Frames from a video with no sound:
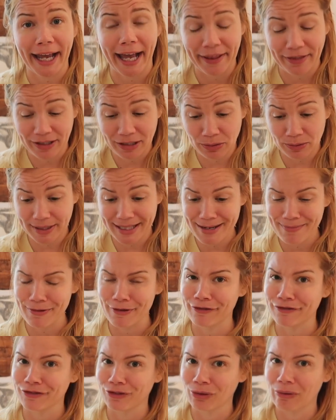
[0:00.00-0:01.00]
And this was like
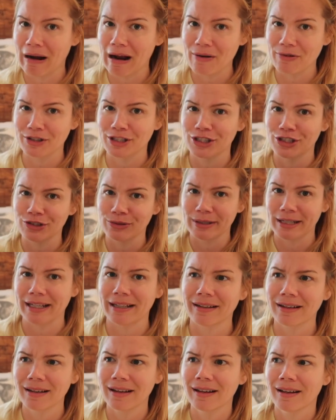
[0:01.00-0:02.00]
before I was
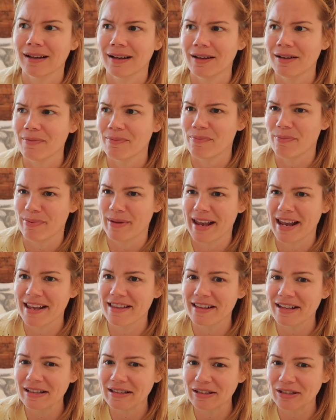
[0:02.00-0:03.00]
doing
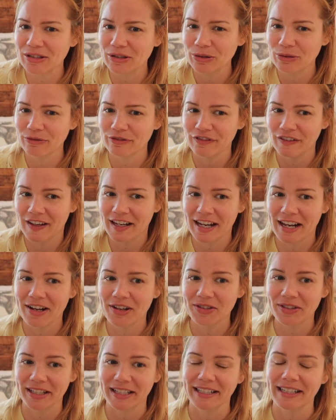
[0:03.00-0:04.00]
bathing suit
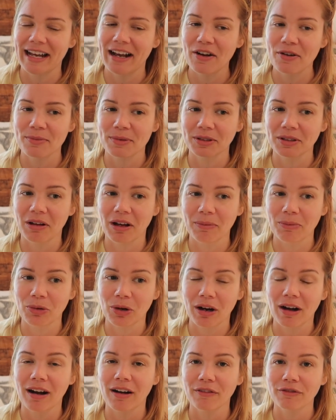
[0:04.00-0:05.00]
videos. Like now I'm a lot
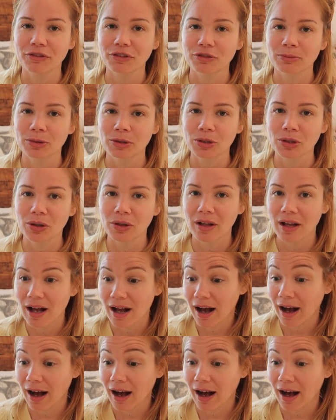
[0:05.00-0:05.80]
more comfortable.